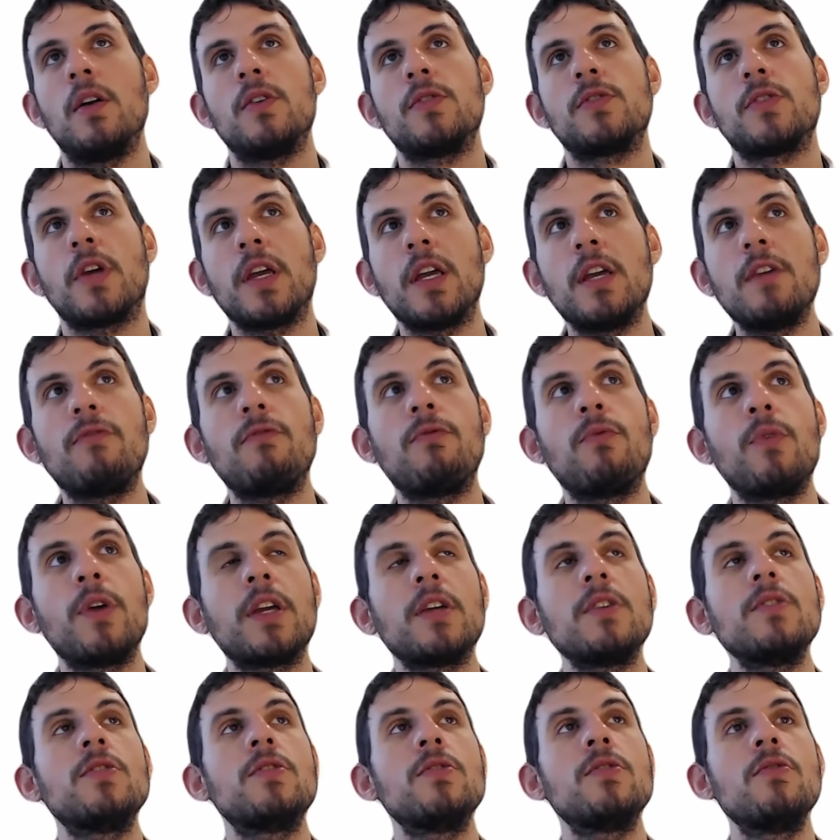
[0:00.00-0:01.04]
So if we
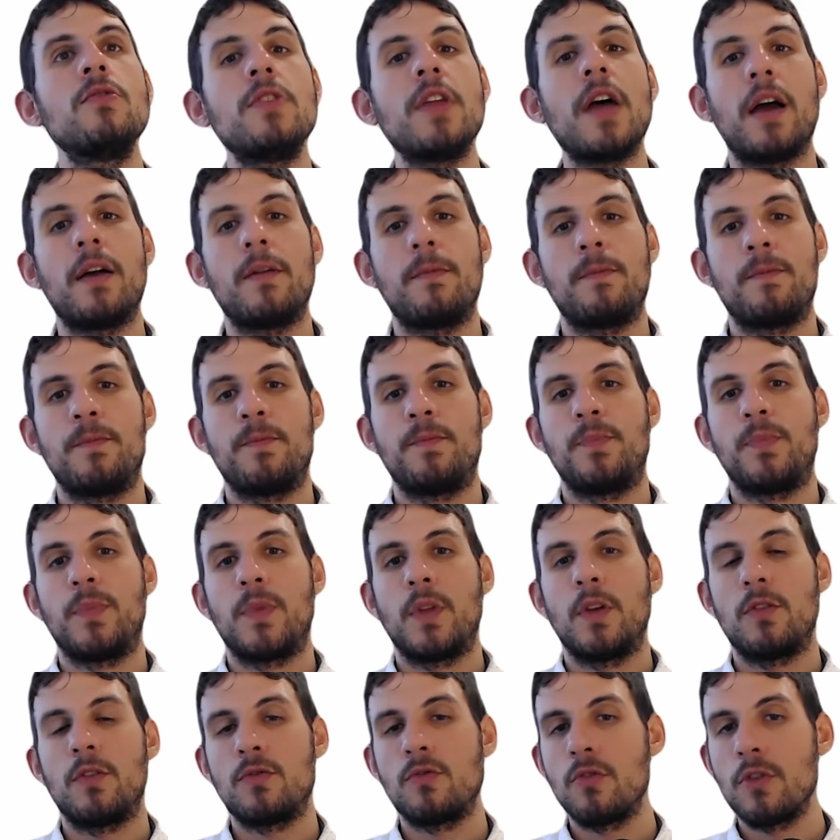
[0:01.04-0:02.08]
can do that
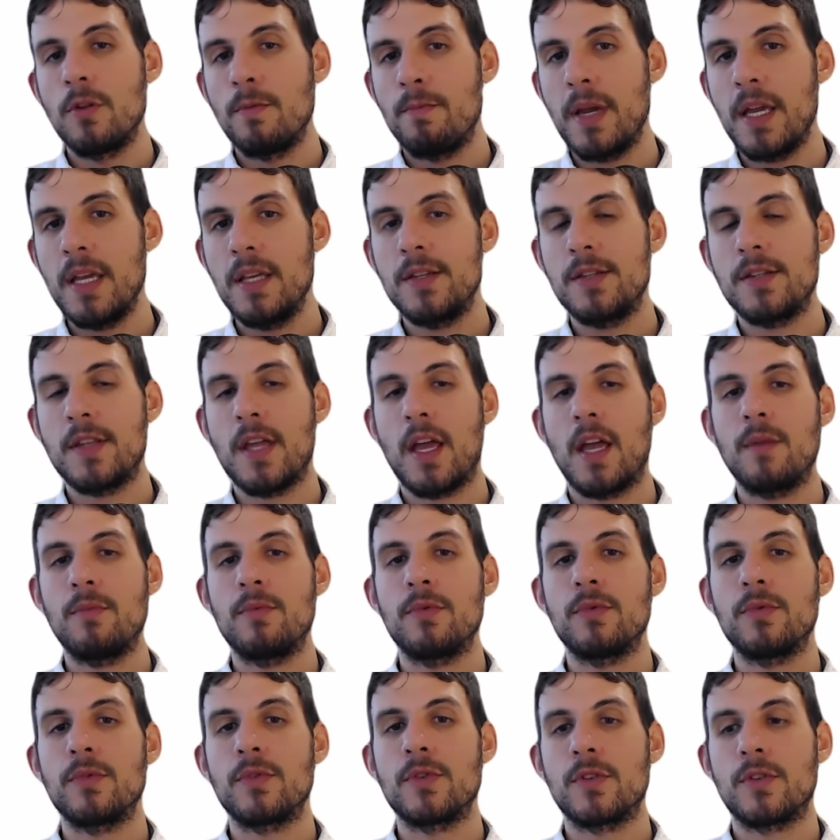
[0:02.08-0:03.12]
through the P
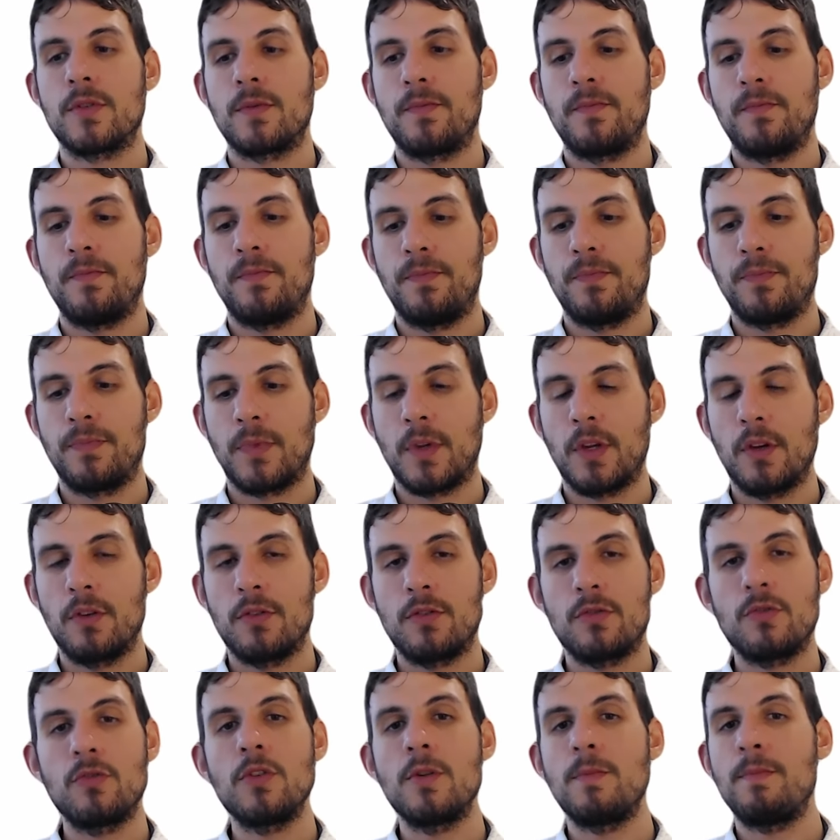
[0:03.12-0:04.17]
stables,
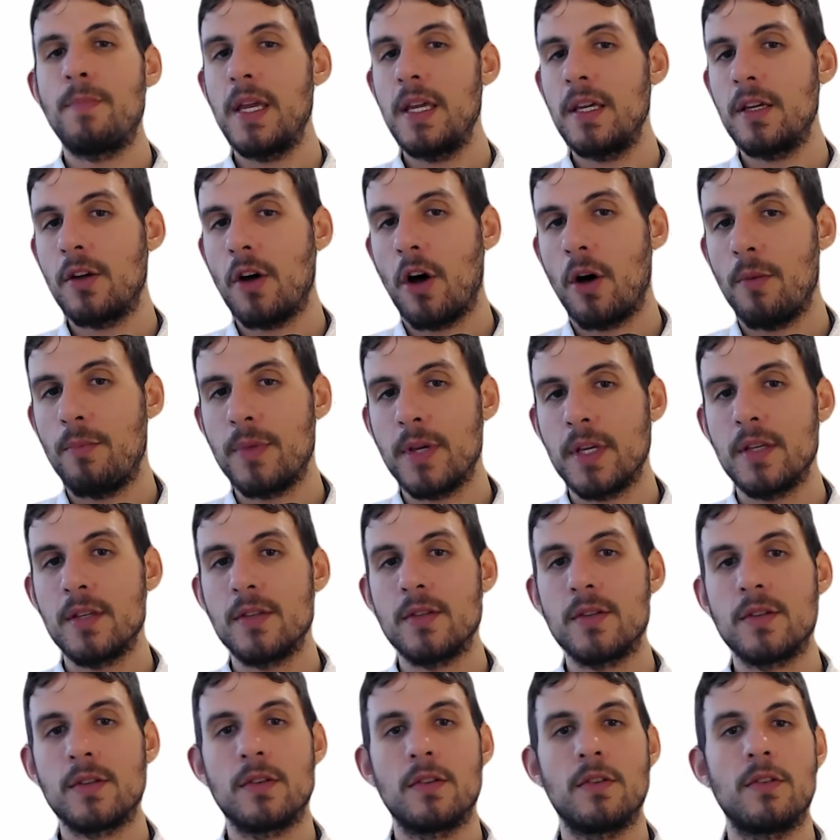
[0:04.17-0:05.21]
through the P
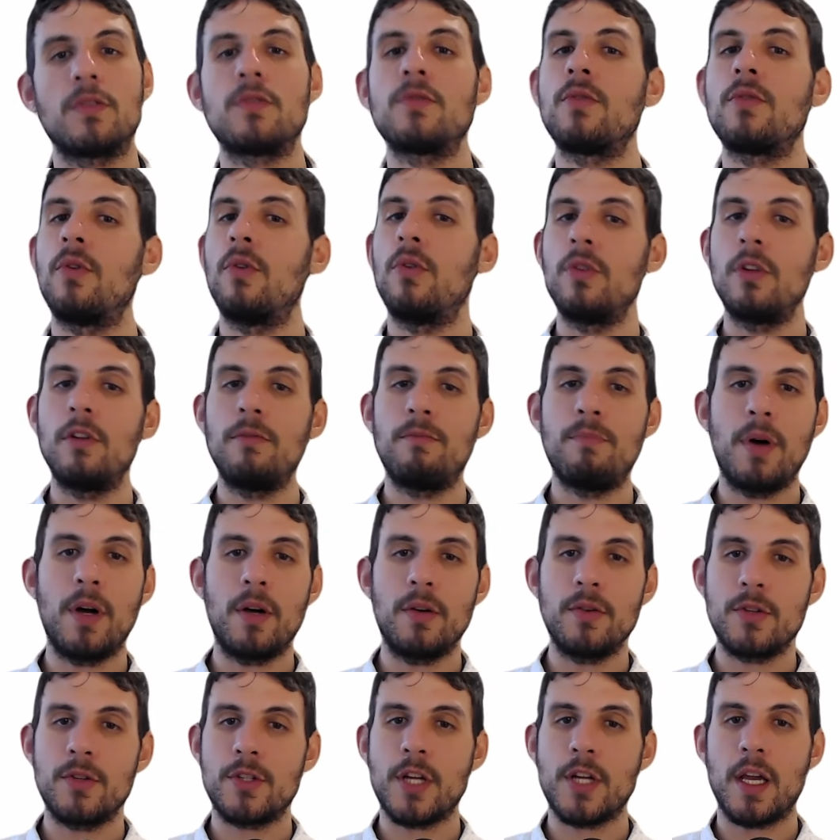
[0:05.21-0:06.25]
copies, through all of
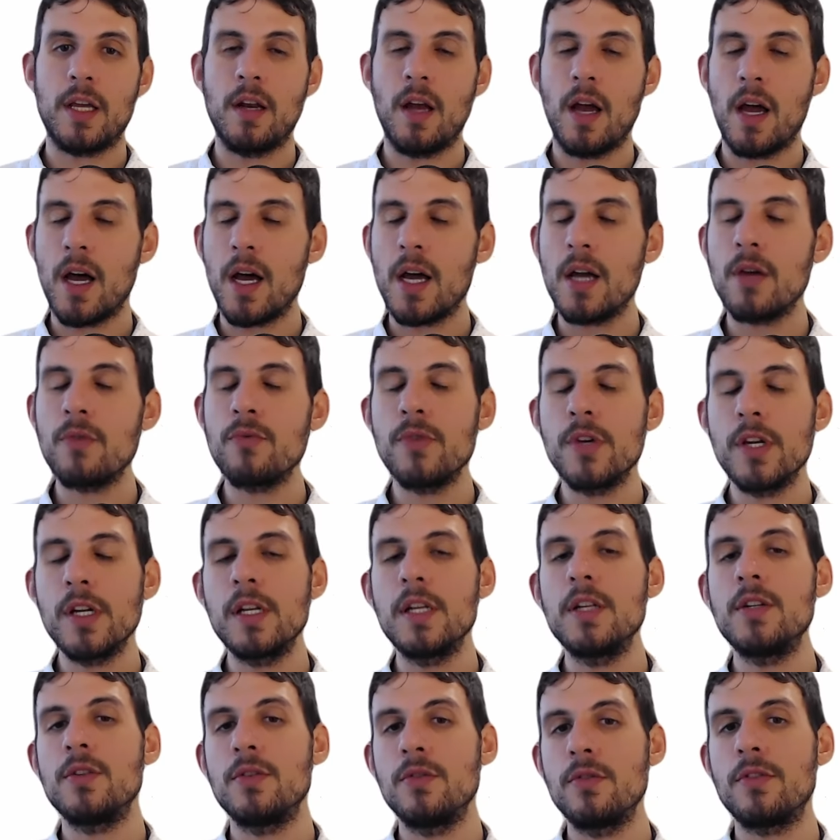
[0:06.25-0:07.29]
Pulse Chain, I
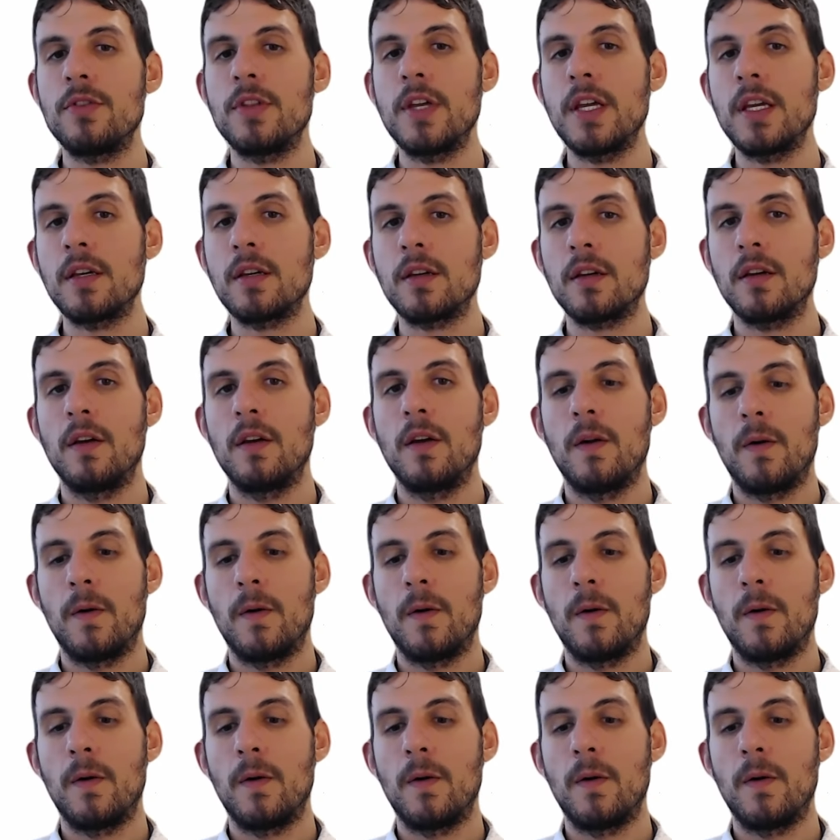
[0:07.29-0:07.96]
really do think